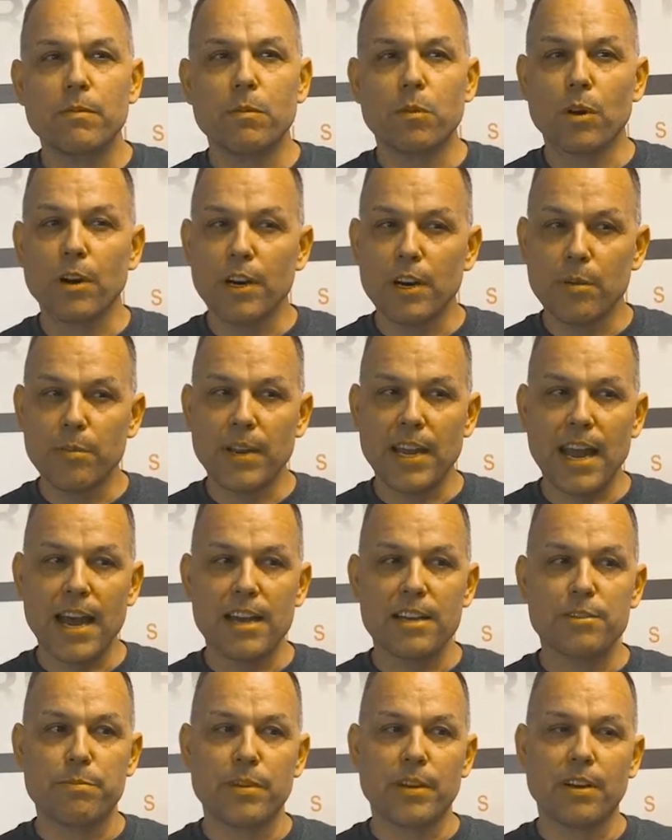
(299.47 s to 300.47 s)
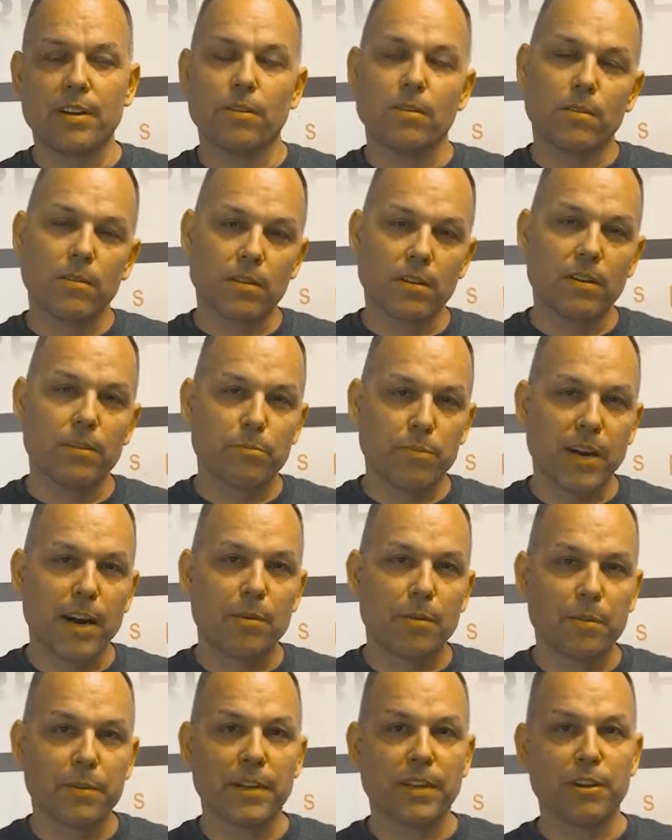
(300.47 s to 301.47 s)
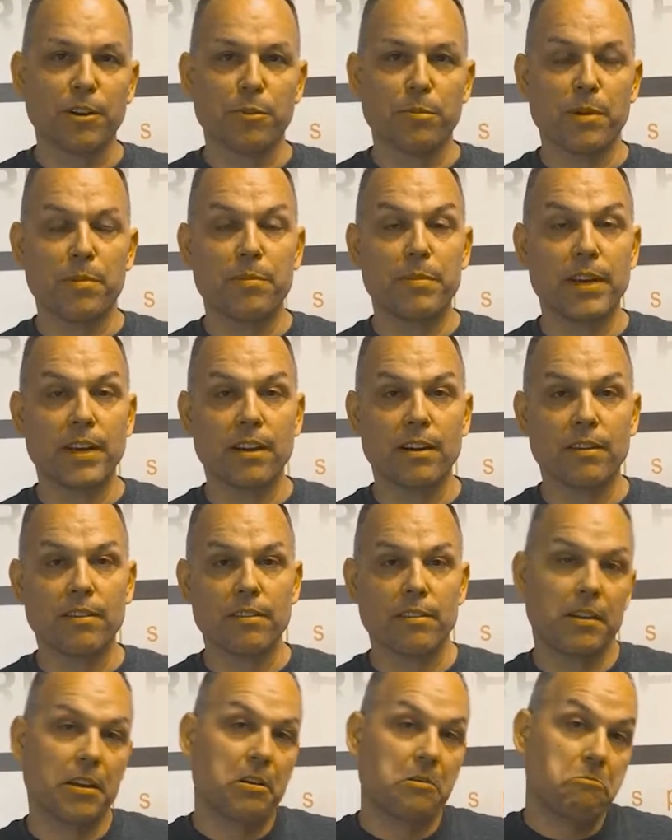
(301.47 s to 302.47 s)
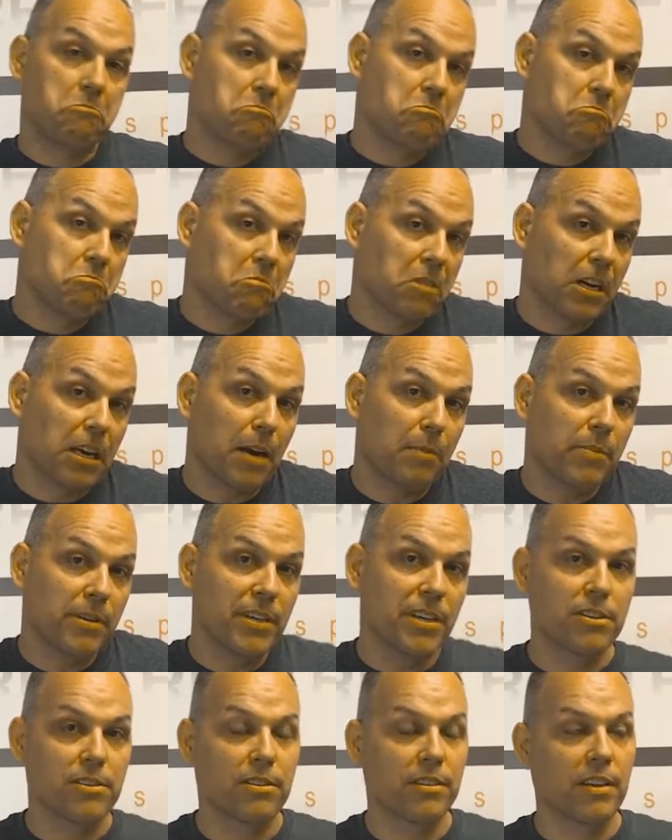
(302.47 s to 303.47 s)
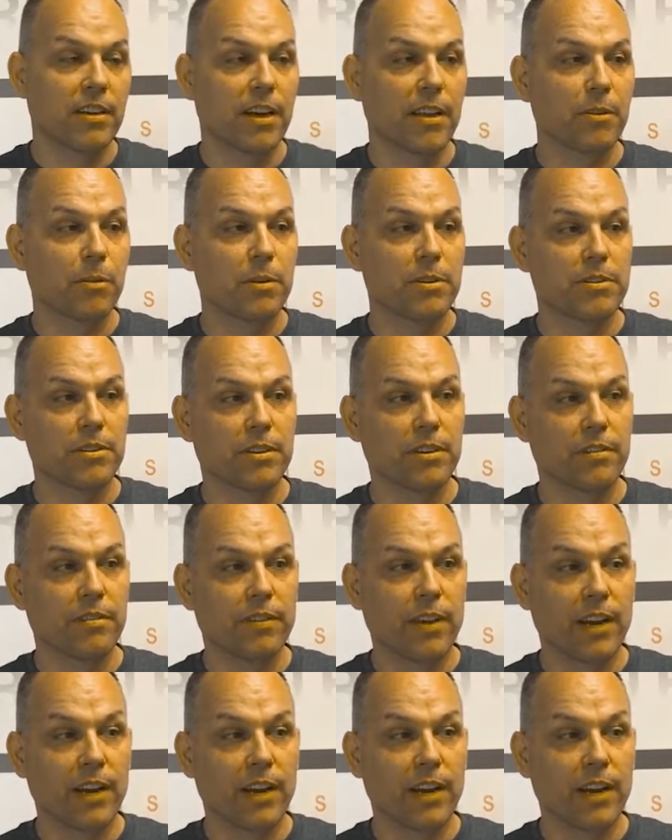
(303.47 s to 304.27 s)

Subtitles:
we're going to be as big or probably a little bit bigger than the competition, than other ones you're going